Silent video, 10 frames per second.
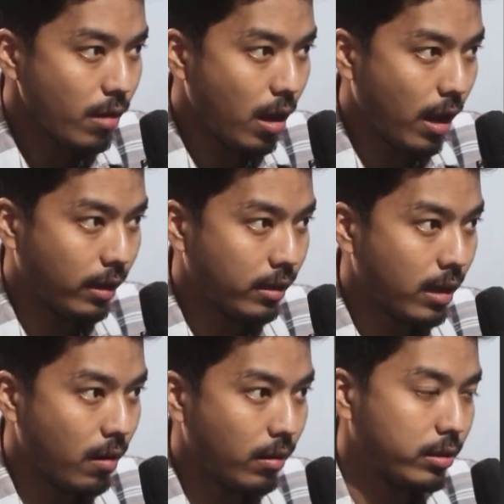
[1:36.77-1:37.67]
And now
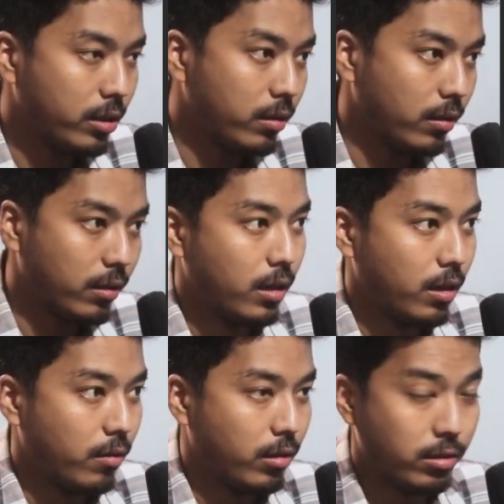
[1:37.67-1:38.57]
let's see
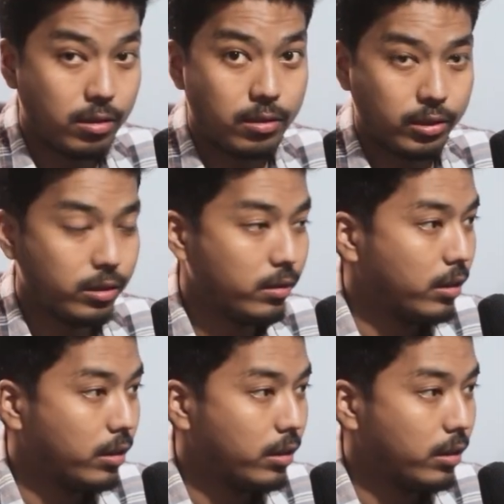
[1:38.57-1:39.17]
what is the structure.